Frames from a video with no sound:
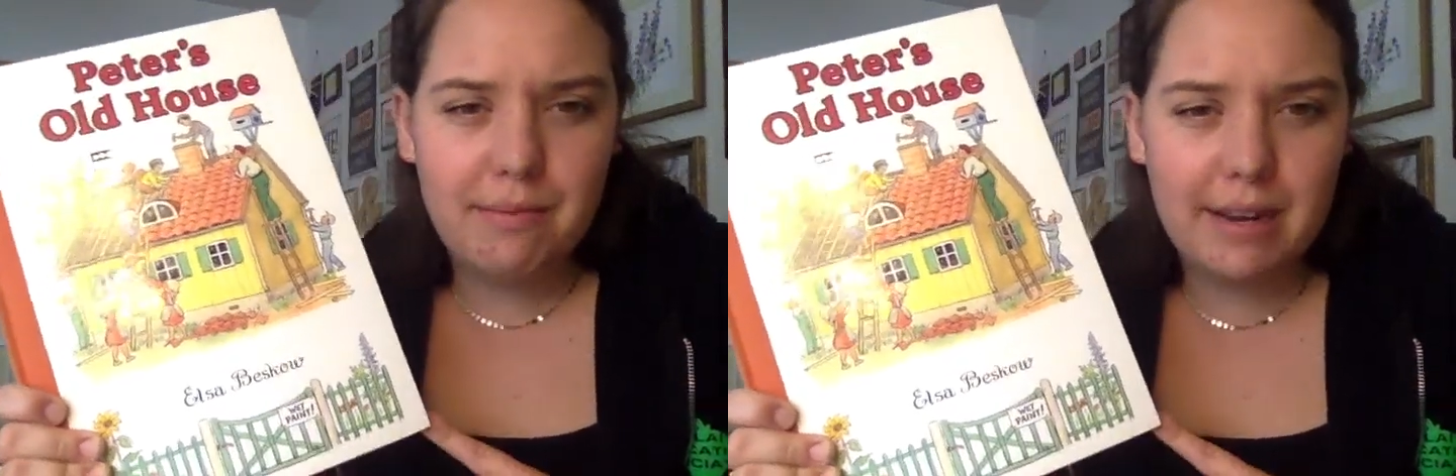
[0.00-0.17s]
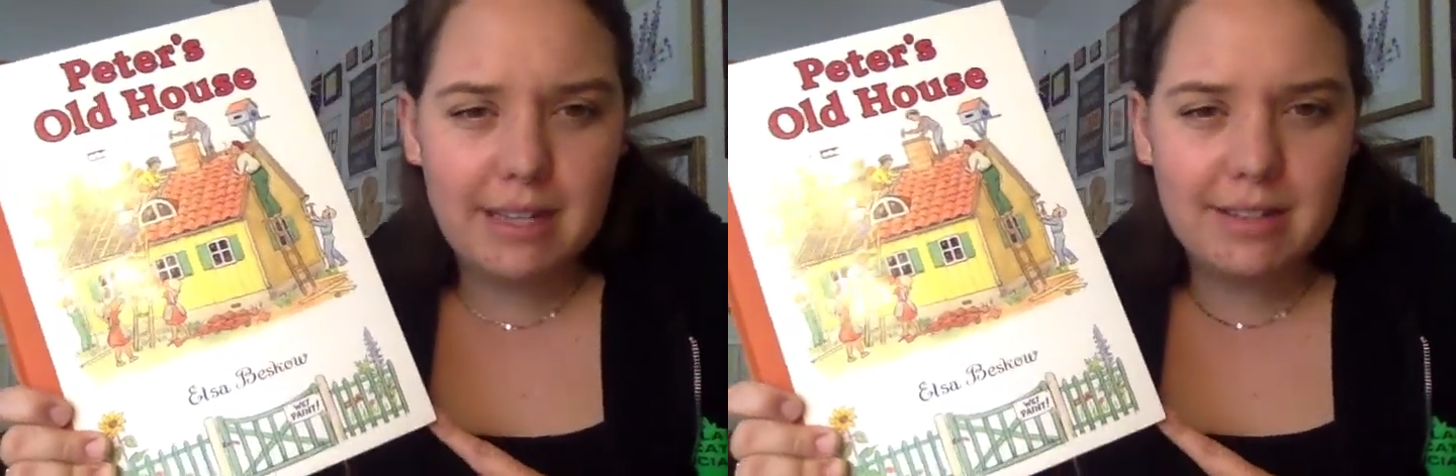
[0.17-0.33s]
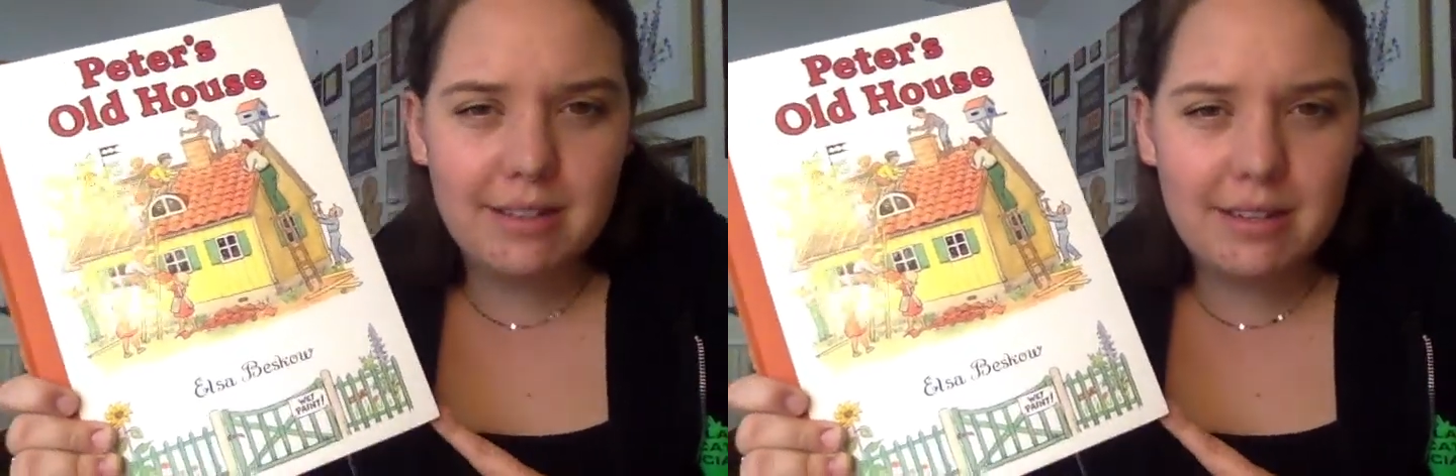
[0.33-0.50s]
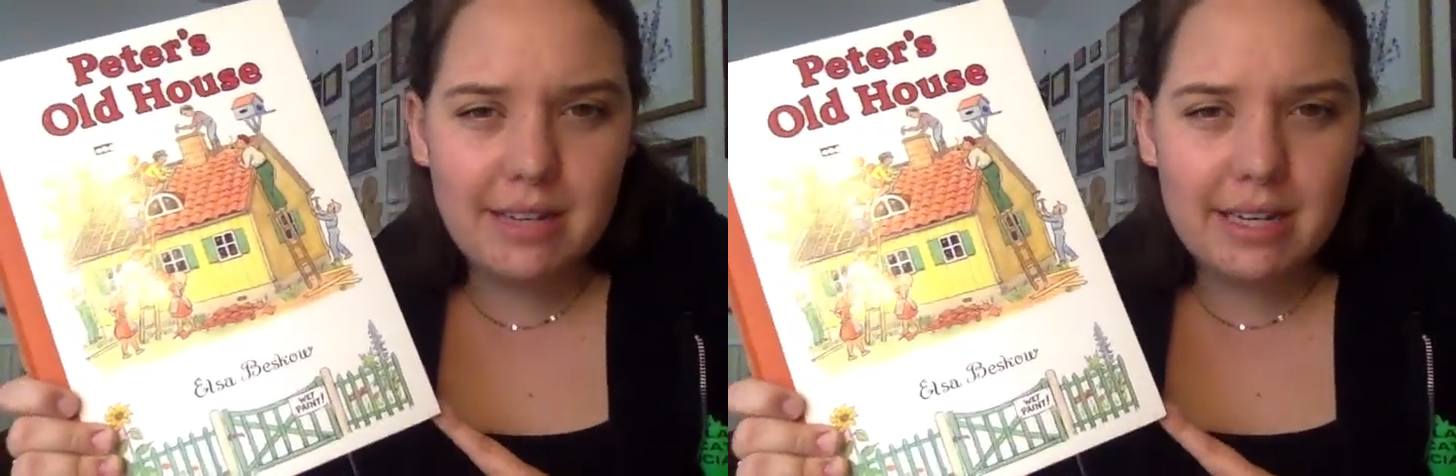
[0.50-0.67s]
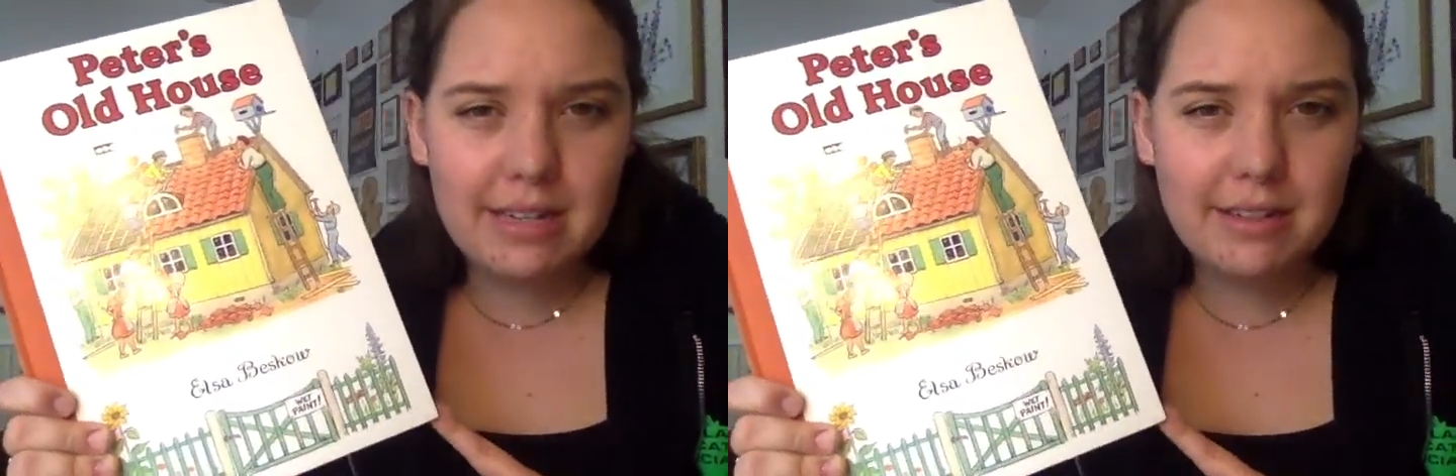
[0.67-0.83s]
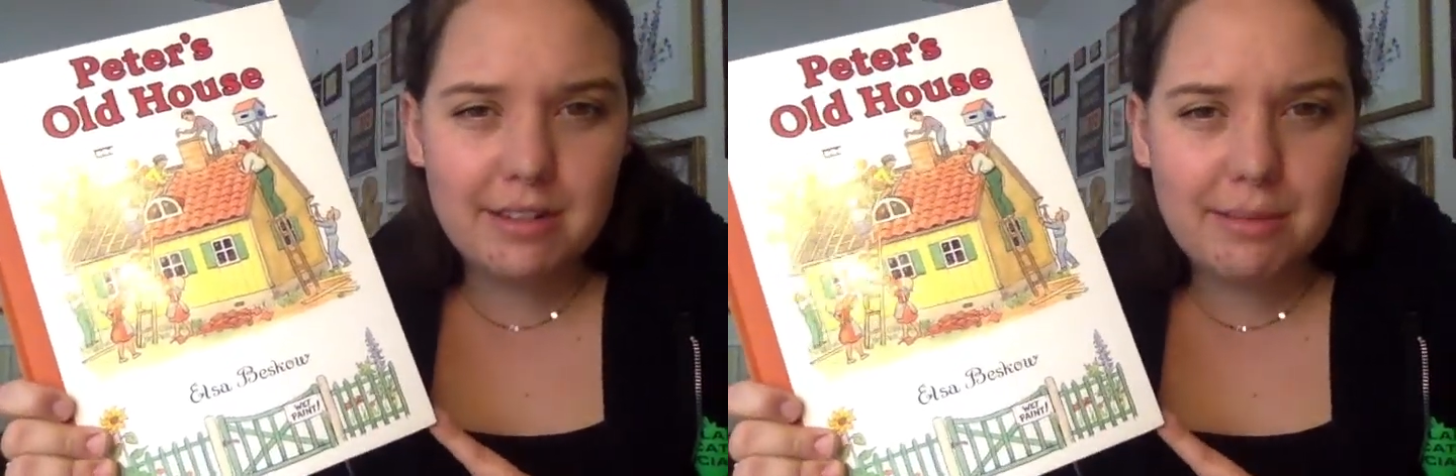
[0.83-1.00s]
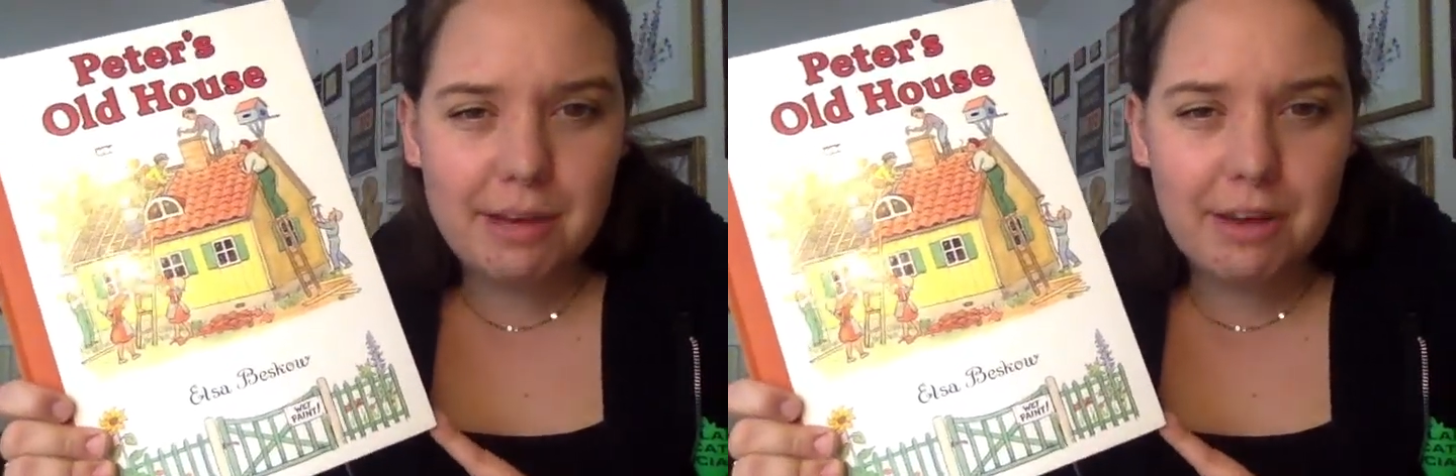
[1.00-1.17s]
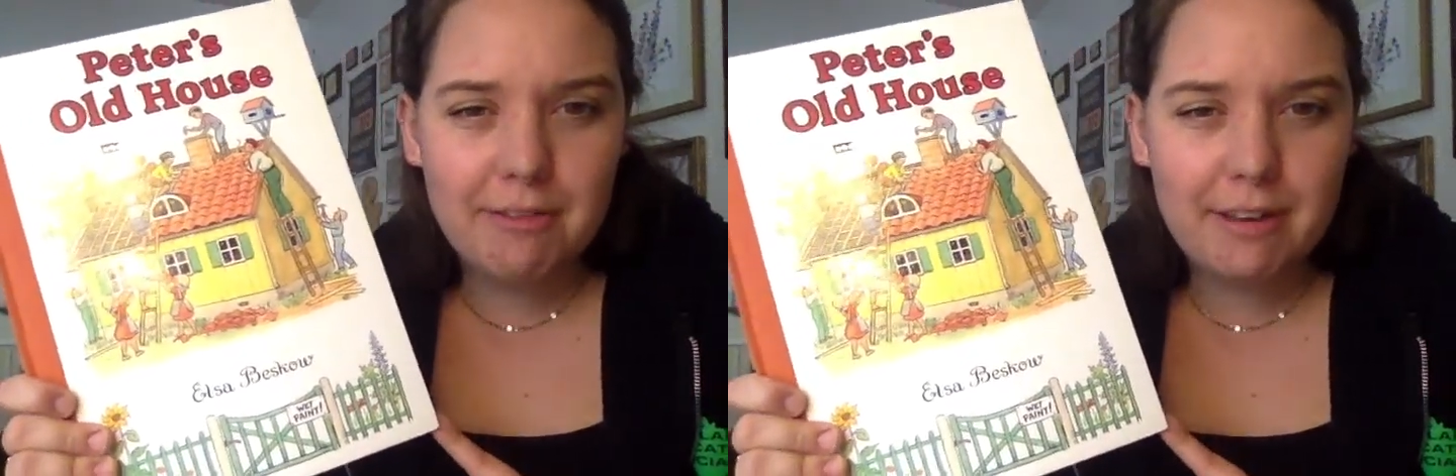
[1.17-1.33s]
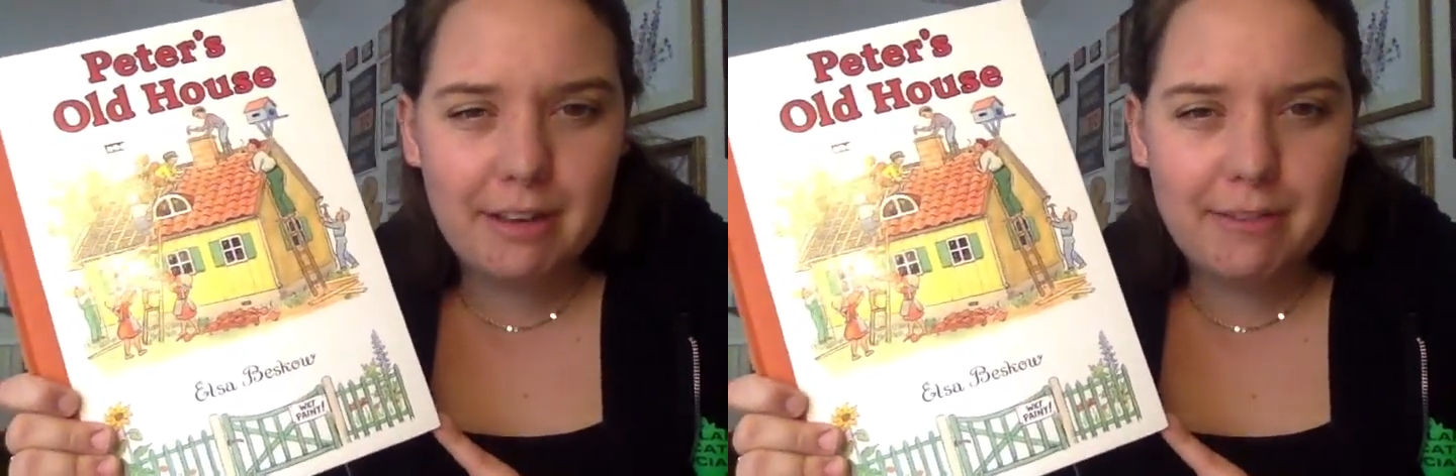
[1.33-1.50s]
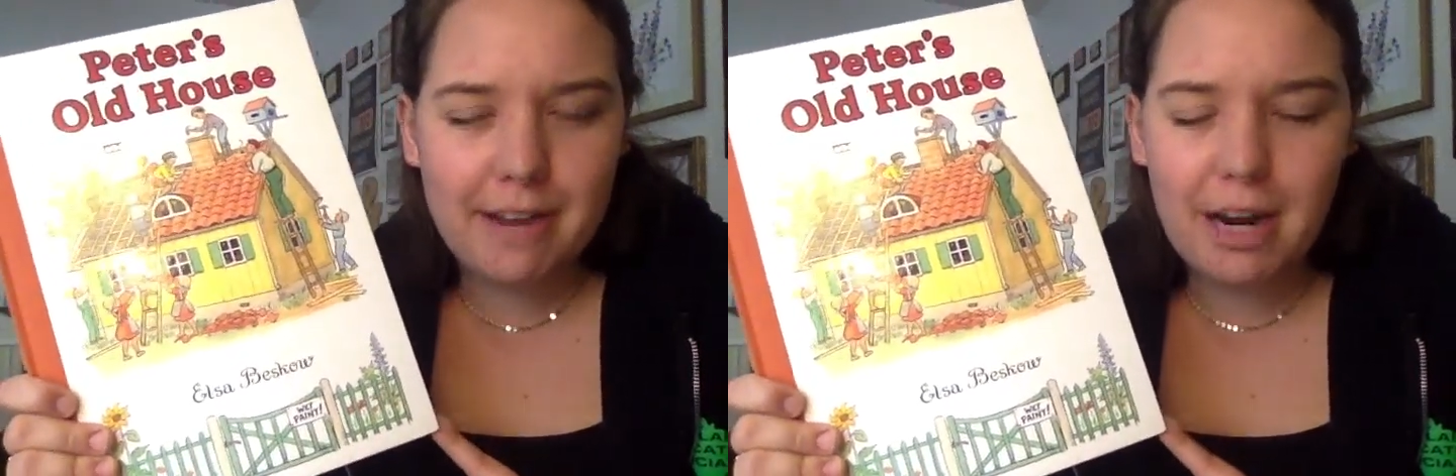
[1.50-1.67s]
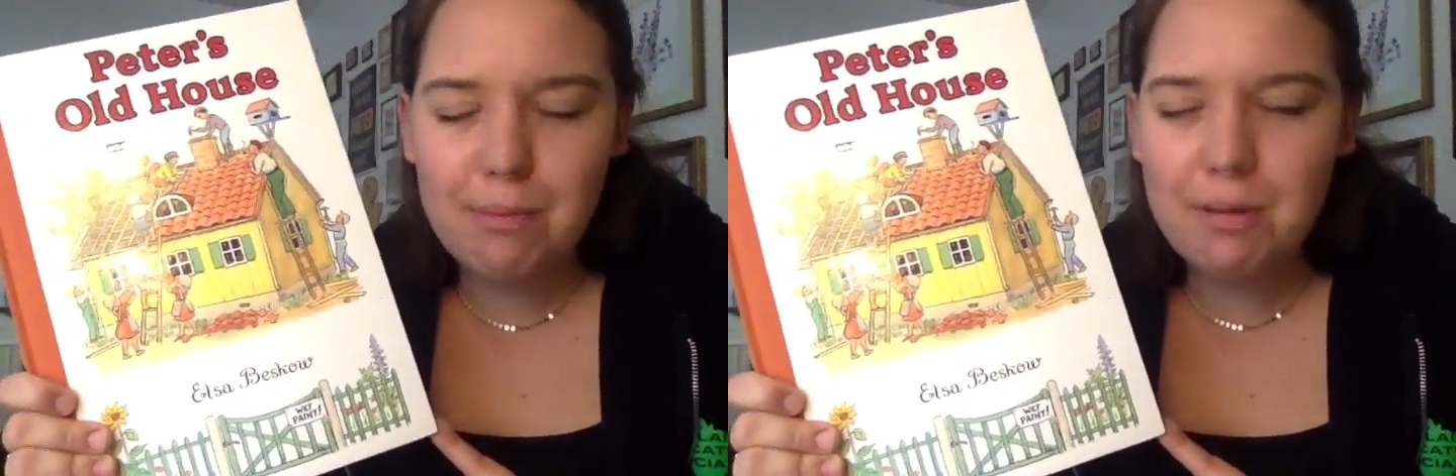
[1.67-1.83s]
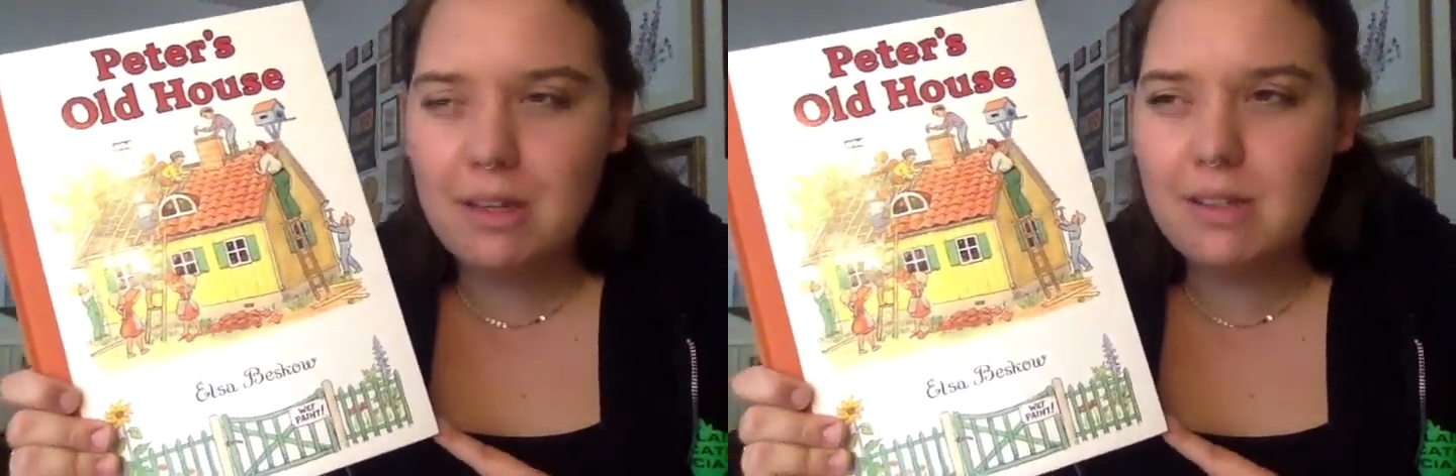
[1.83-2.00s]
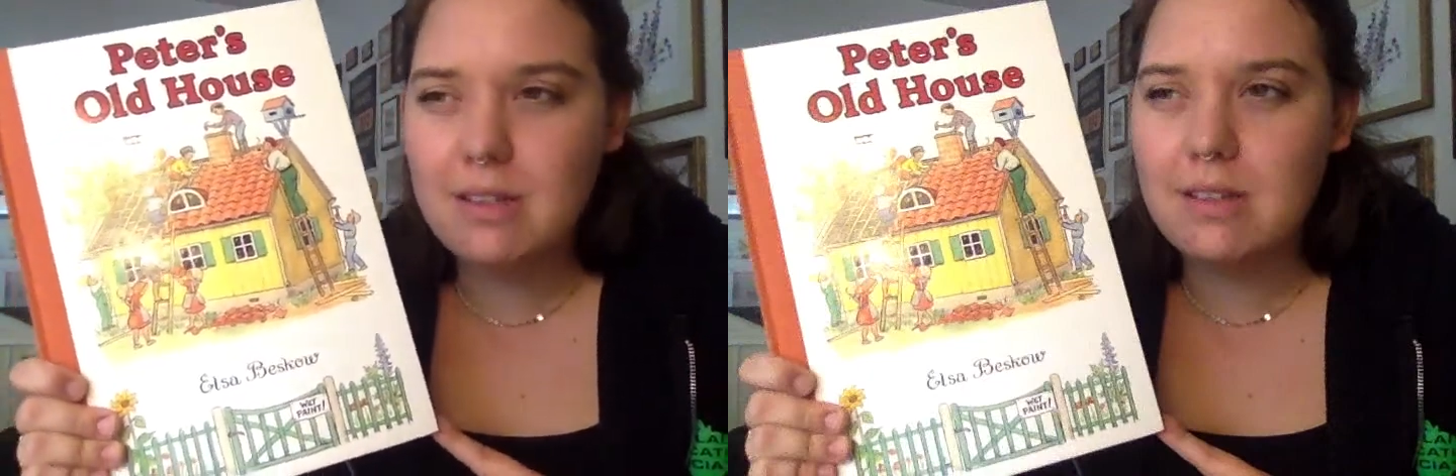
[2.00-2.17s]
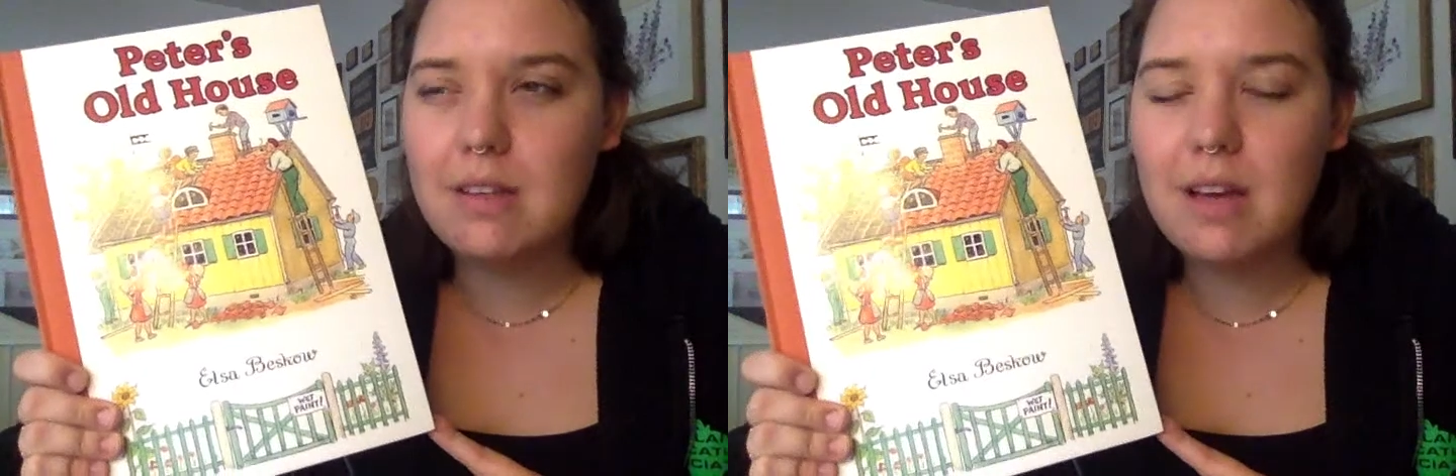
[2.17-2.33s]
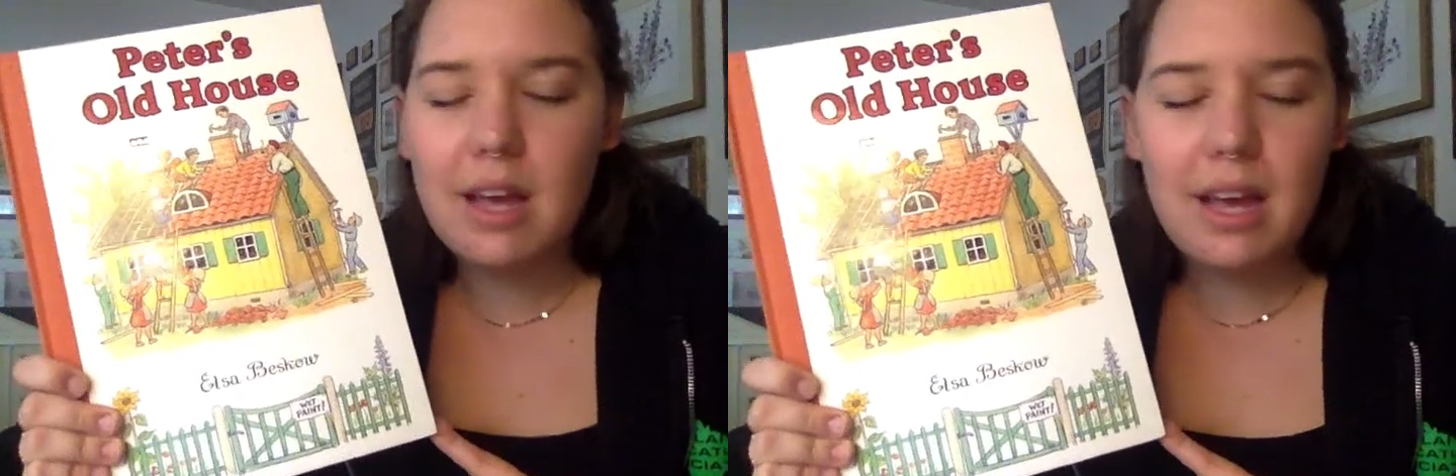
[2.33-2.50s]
find sticks to make fake fireplaces.